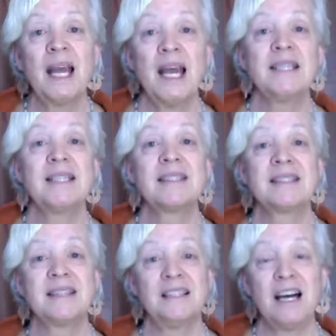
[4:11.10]
And
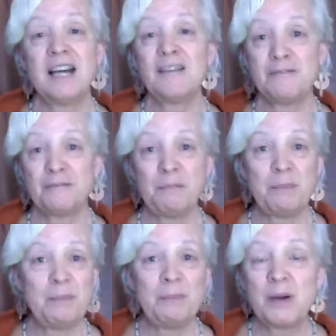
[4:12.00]
as a lot of
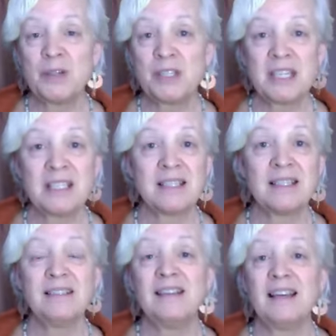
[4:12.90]
postings
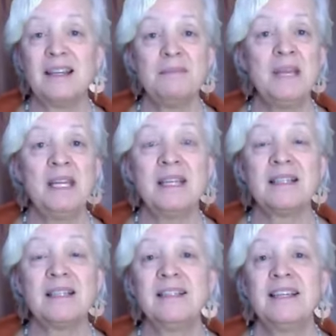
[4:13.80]
and, and
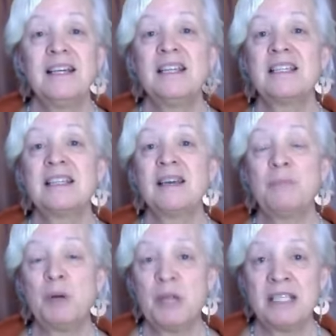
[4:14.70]
media things
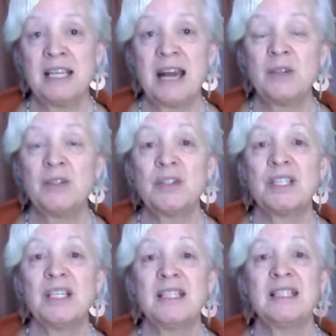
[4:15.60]
have pointed out
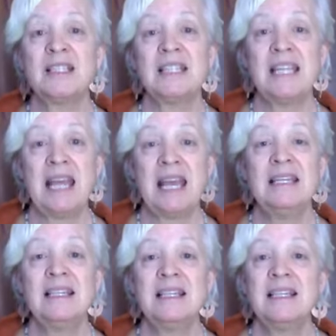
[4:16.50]
uh, today,
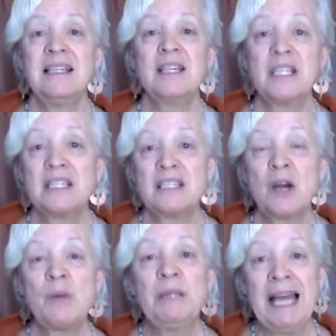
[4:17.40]
there is
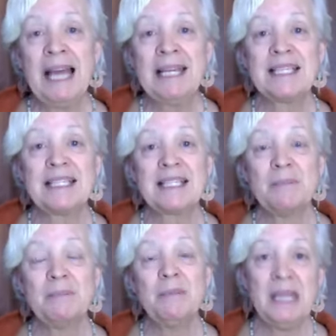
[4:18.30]
no planet
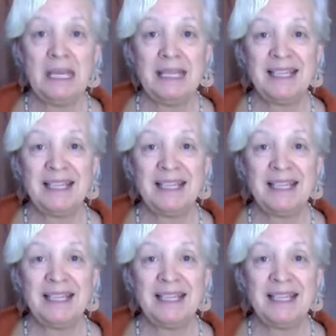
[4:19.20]
B.